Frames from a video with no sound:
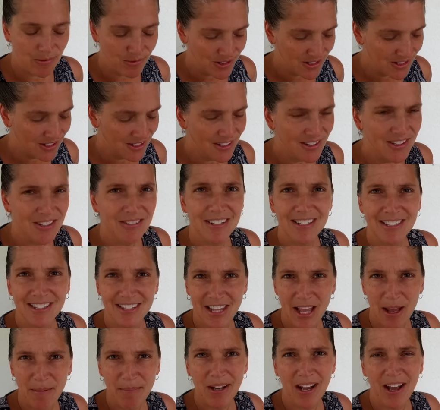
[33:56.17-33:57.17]
And that was good.
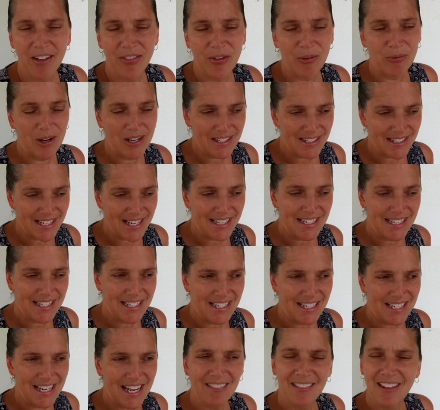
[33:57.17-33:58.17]
So I slept and got the
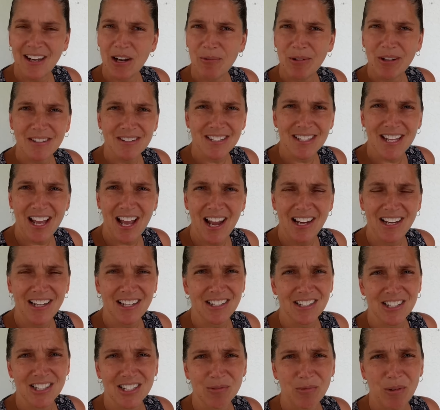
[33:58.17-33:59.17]
rest I needed. And then I went
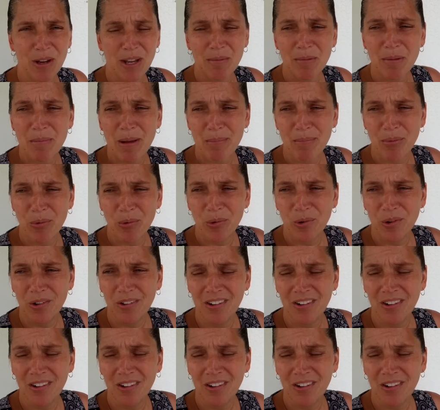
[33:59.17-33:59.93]
outside and I swam in my